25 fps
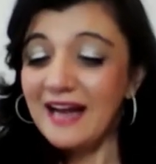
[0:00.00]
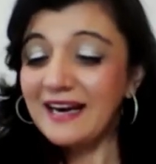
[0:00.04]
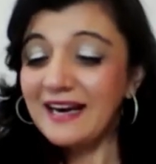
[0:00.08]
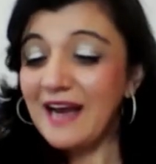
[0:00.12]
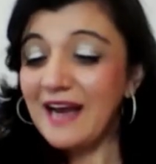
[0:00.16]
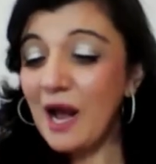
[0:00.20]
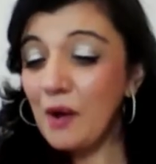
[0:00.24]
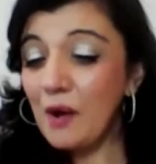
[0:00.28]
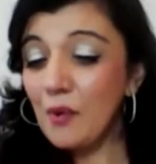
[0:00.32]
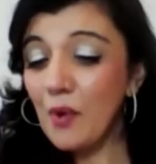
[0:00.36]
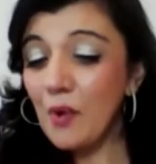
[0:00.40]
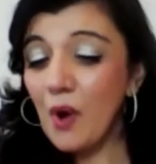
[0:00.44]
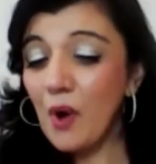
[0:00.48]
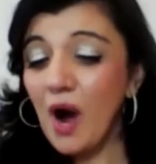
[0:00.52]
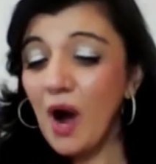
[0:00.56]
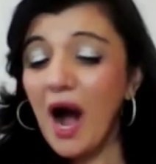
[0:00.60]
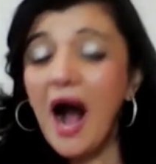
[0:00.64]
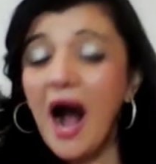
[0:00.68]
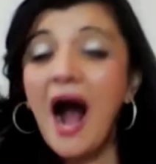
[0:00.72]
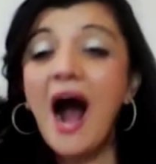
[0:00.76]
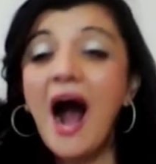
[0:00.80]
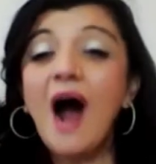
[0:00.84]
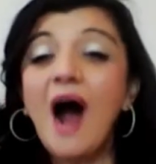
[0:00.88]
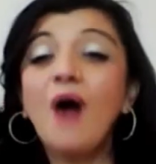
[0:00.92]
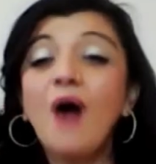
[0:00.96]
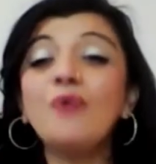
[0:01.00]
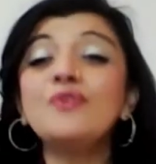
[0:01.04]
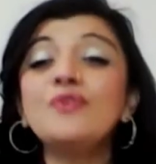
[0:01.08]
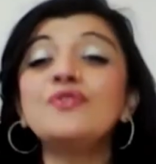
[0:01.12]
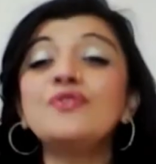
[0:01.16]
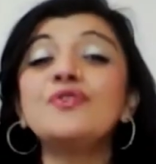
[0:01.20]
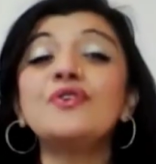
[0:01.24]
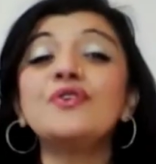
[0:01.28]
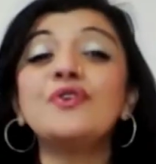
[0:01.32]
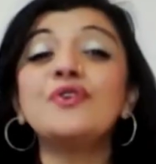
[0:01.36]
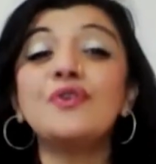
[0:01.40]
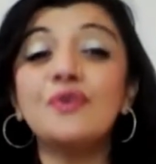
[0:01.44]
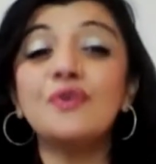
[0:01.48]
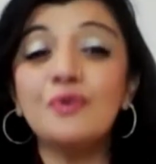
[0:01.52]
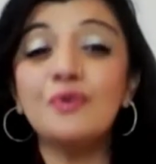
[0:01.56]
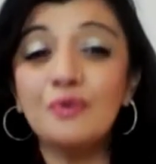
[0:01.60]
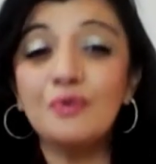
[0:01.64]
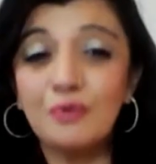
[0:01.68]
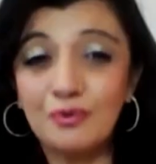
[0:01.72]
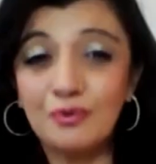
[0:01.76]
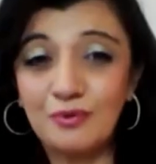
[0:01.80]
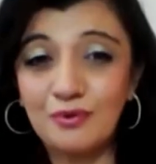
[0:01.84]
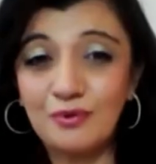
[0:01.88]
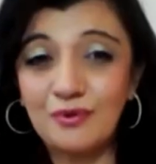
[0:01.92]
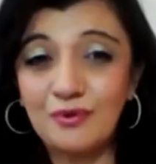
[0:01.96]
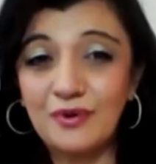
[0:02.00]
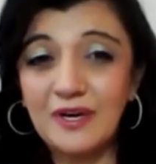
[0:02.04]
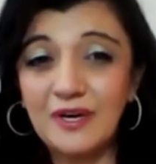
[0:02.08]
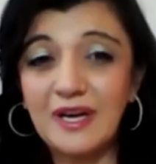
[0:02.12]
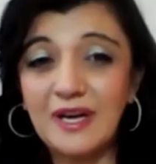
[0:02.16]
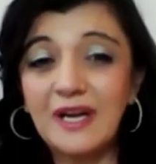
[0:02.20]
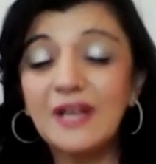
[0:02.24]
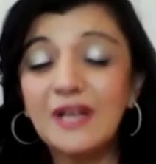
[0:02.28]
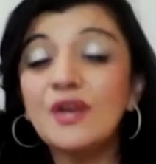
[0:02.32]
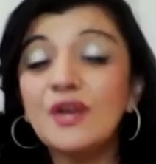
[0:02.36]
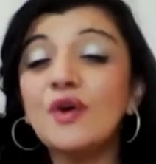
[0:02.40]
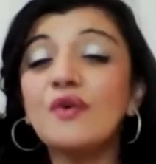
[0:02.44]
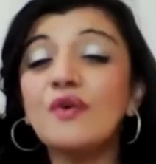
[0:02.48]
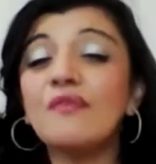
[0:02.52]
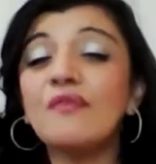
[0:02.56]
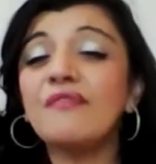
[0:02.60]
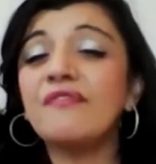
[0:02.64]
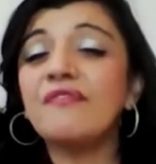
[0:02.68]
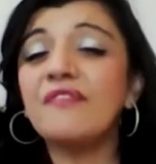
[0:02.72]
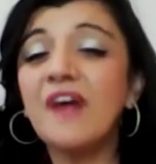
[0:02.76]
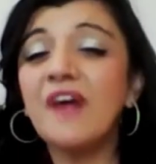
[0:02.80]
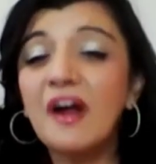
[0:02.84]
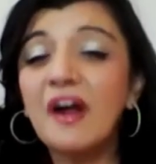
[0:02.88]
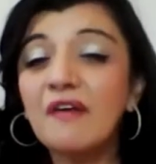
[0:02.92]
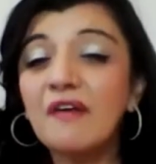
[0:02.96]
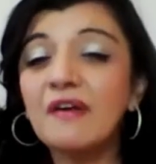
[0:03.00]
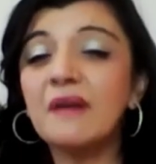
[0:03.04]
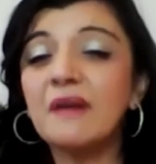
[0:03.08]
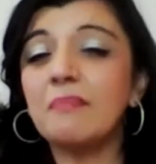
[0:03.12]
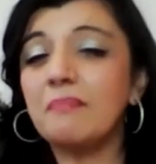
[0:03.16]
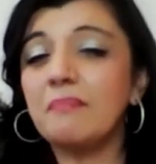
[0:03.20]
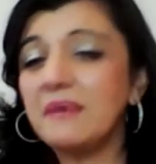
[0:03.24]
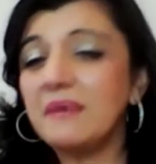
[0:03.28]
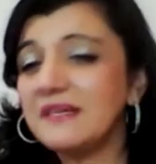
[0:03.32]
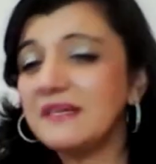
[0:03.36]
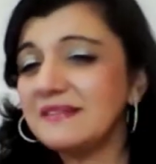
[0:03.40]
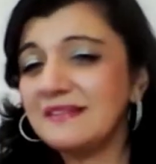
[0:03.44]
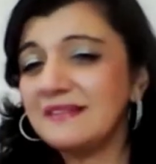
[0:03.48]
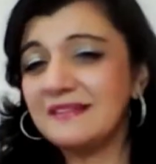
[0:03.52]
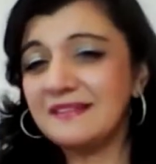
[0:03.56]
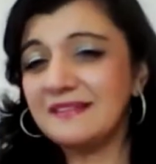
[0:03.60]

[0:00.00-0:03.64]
Now, how do you, in your very busy